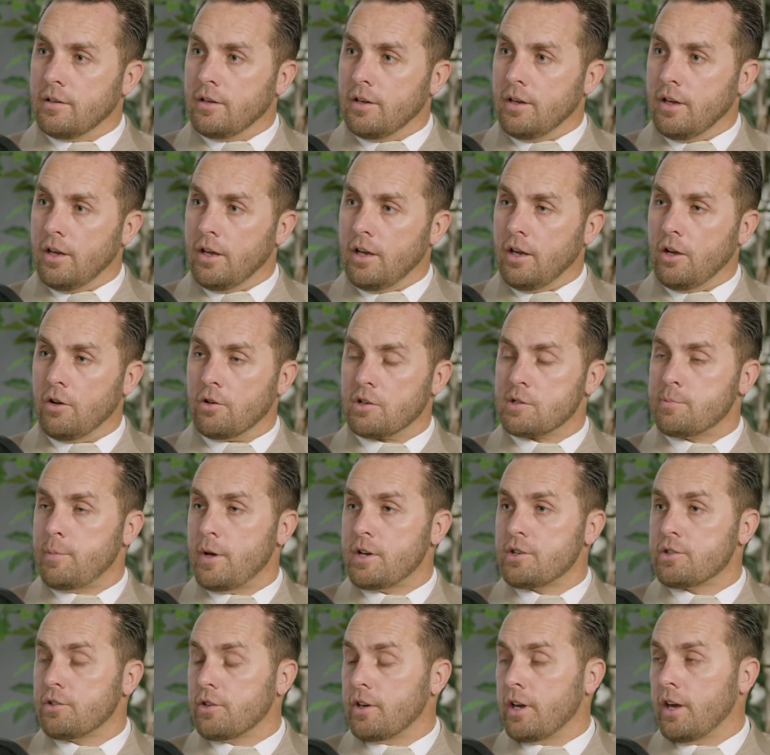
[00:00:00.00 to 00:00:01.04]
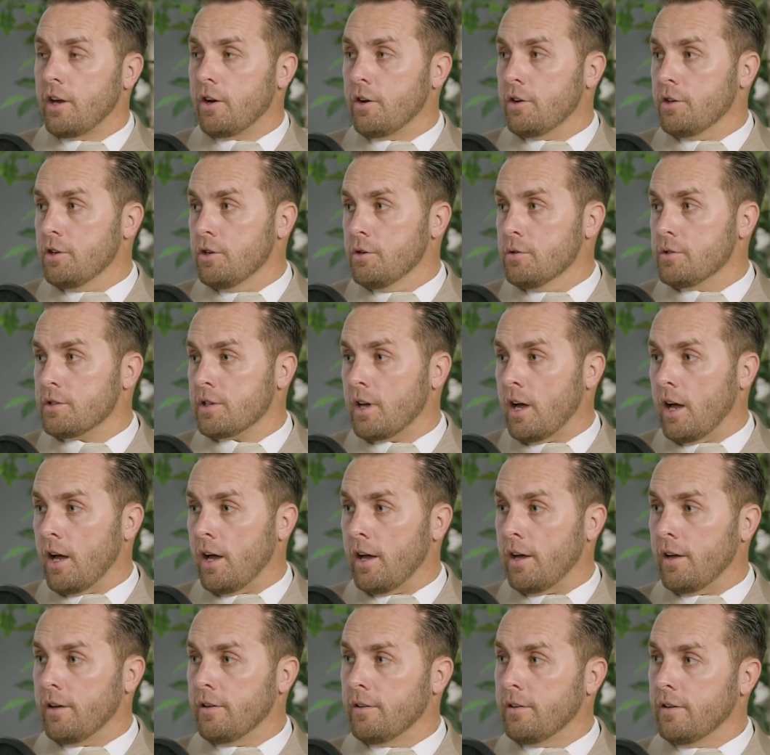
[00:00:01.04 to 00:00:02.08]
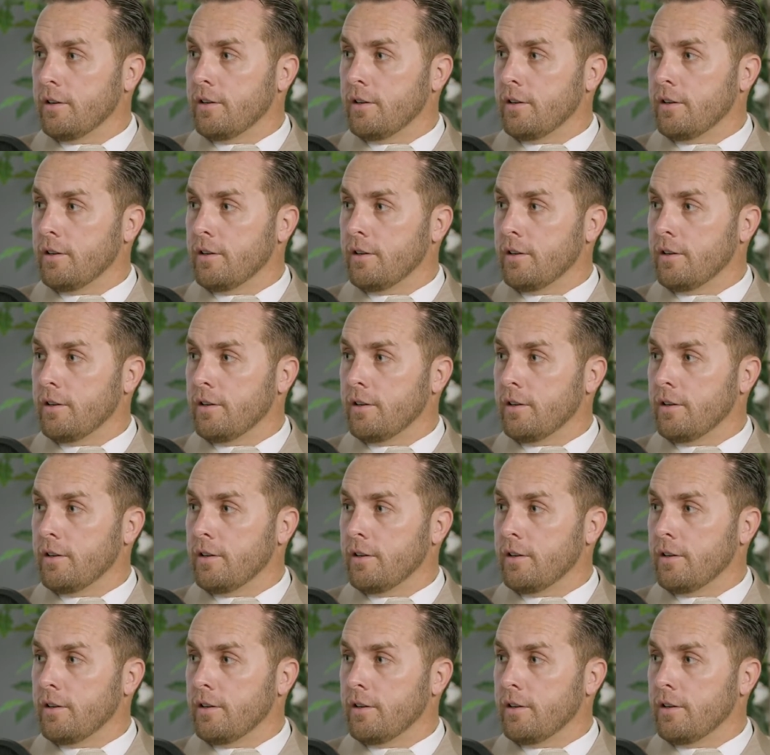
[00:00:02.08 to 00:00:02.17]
especially here in Utah,